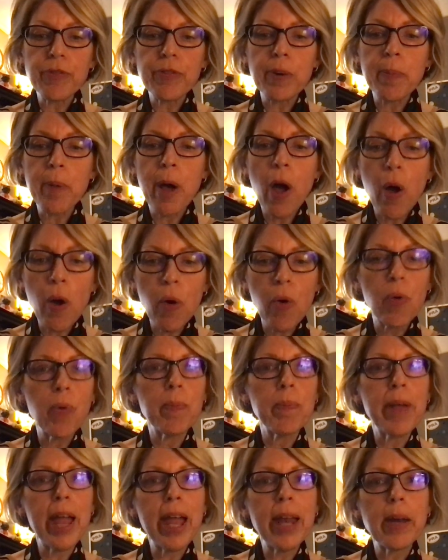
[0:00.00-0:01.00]
from
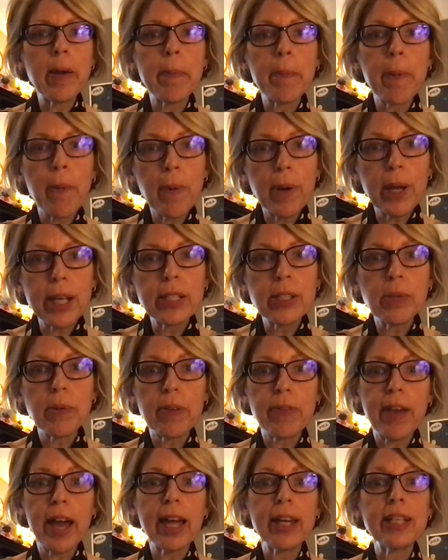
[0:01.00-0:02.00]
home and at points
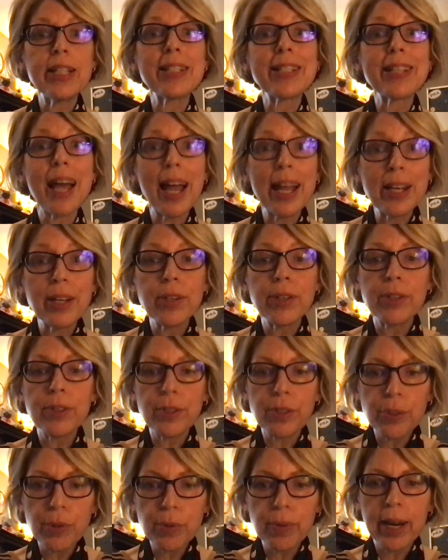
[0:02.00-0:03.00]
we've had entire
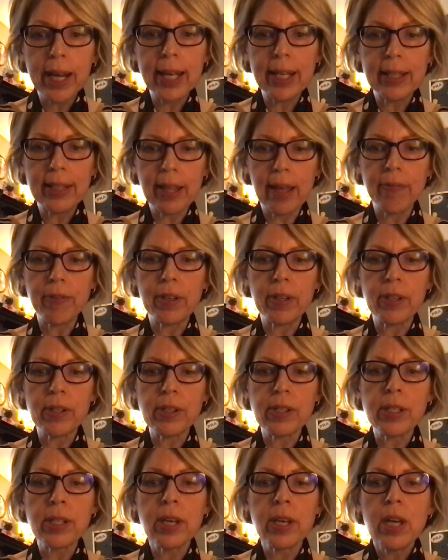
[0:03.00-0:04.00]
grade
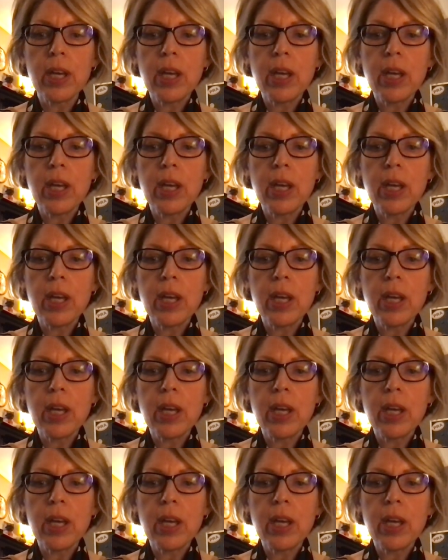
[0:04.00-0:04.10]
levels